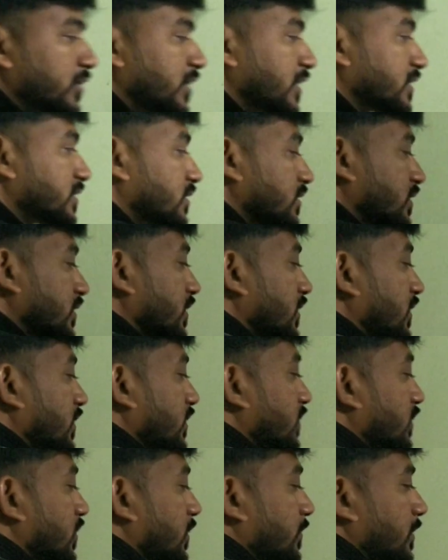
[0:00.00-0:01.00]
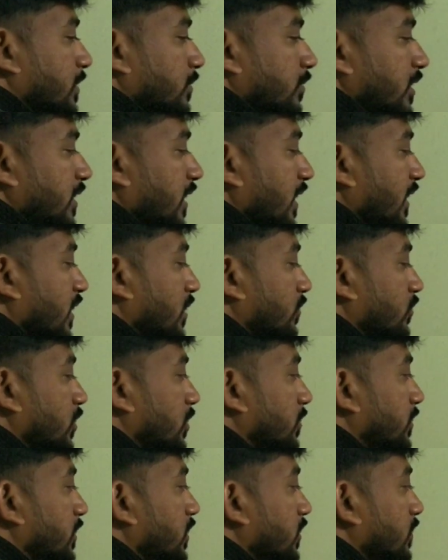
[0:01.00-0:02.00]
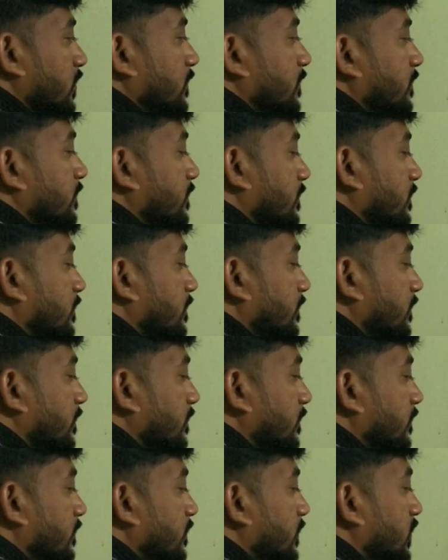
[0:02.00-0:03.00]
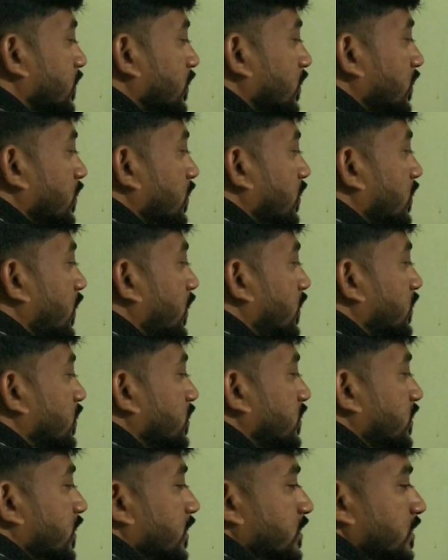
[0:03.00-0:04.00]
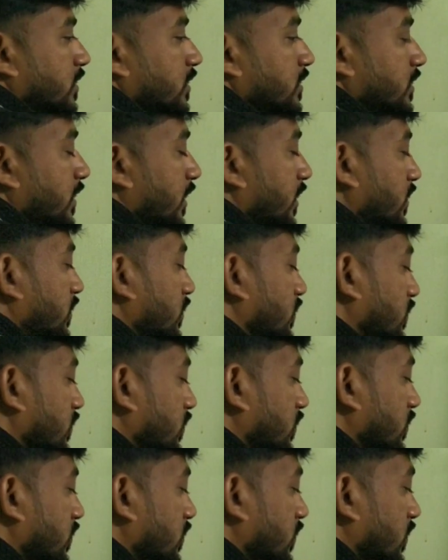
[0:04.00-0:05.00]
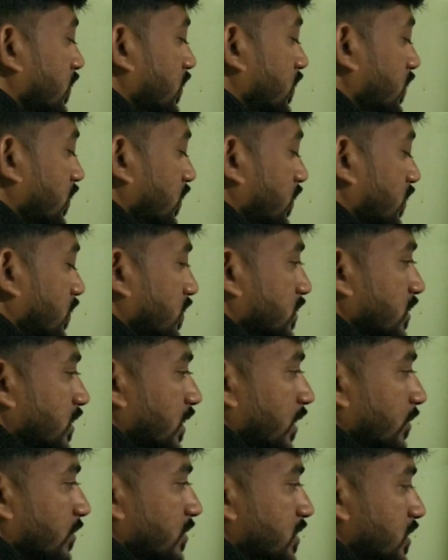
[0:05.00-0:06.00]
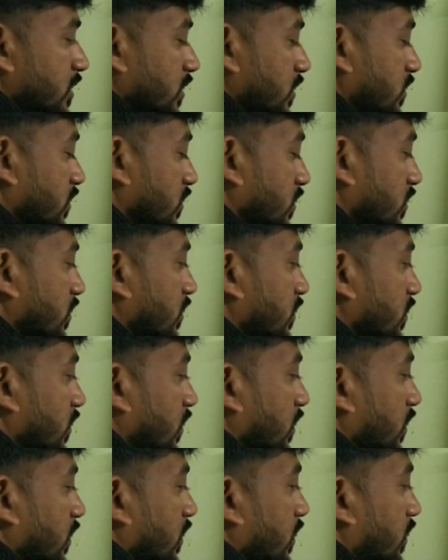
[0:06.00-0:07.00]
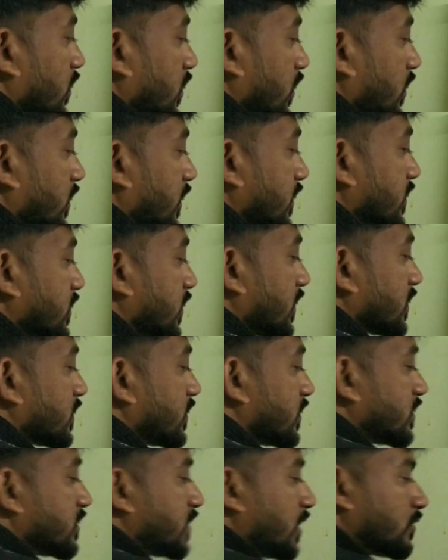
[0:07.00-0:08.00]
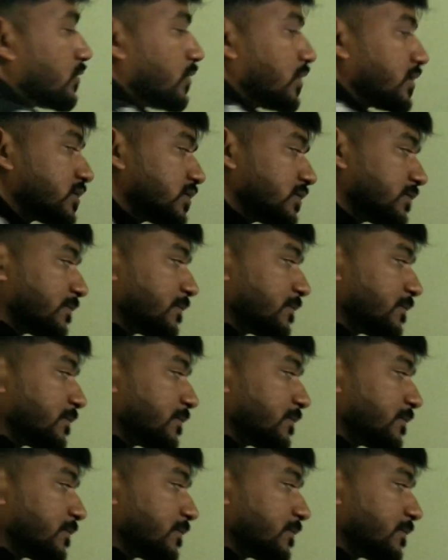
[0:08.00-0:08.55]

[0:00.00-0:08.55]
direction. Then the free body diagram will be, here in this direction is n, this is mg, and the acceleration is downwards.